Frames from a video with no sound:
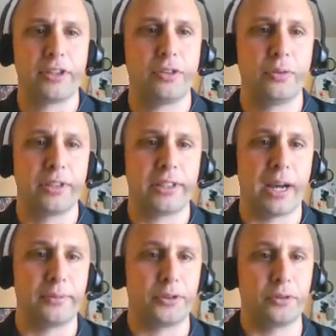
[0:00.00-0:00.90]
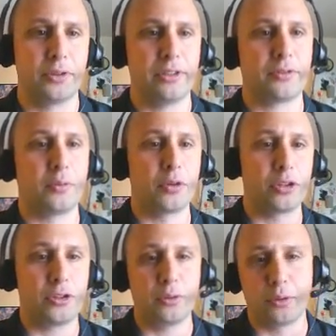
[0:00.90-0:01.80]
students the opportunities for 1
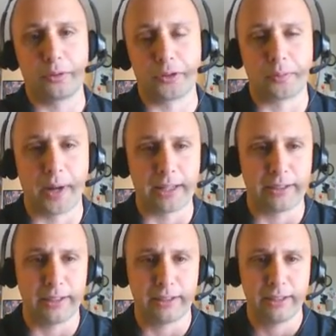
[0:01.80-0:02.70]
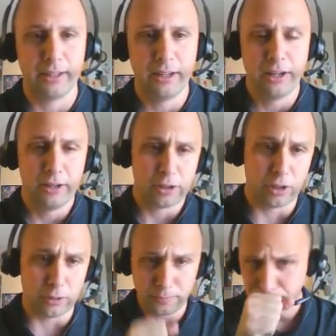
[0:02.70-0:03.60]
or 2 word responses.
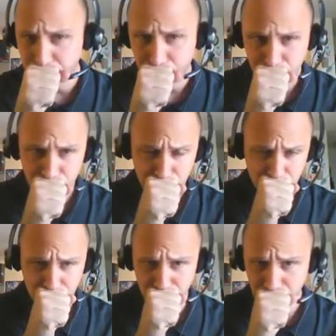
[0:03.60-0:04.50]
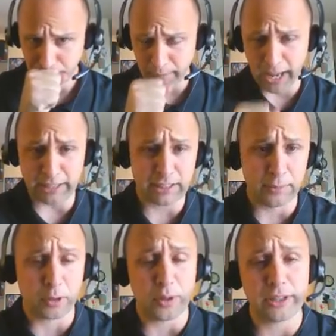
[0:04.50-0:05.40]
So ask
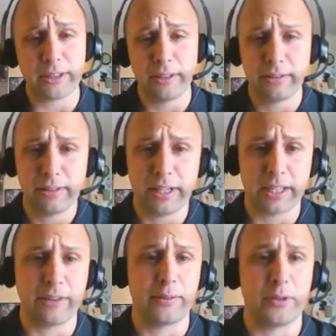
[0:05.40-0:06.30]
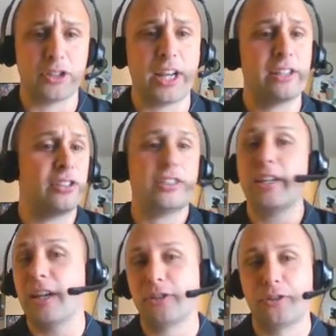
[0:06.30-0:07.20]
them a question and give them the chance to say
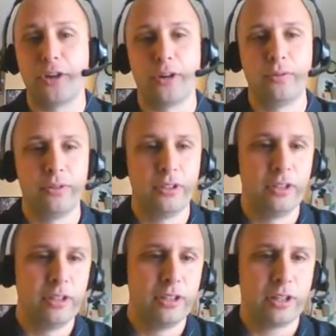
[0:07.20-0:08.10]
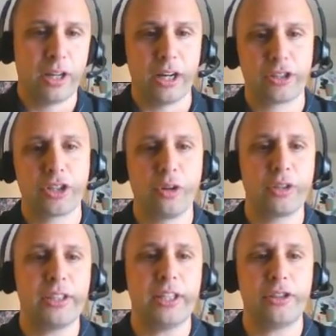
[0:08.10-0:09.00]
yes or no.
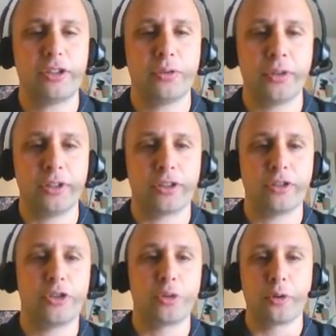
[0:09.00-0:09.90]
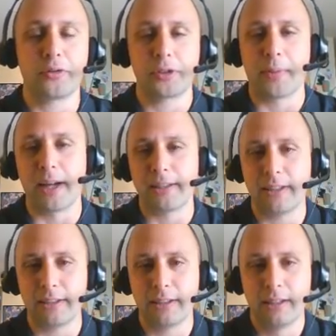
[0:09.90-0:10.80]
Slowly teach students short responses.